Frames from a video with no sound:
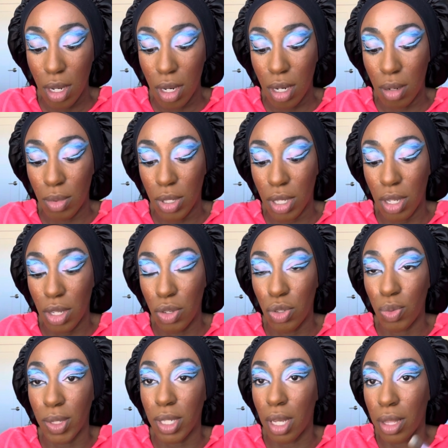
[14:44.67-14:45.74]
I'm just going to use
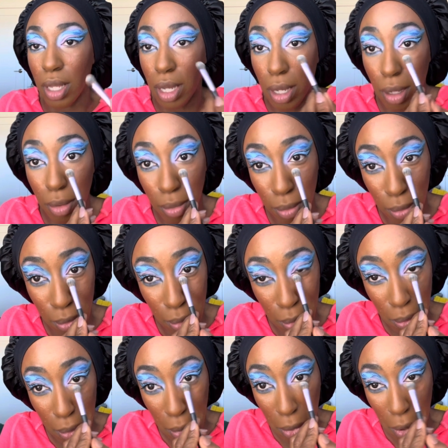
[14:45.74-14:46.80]
what's on the
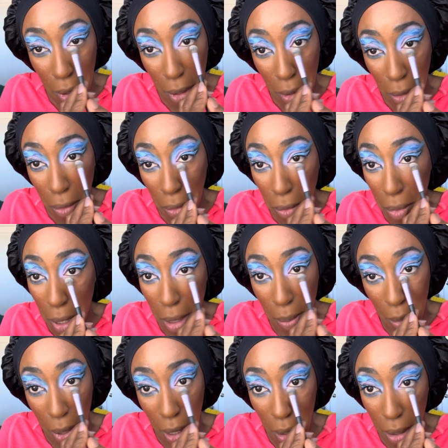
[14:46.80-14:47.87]
rim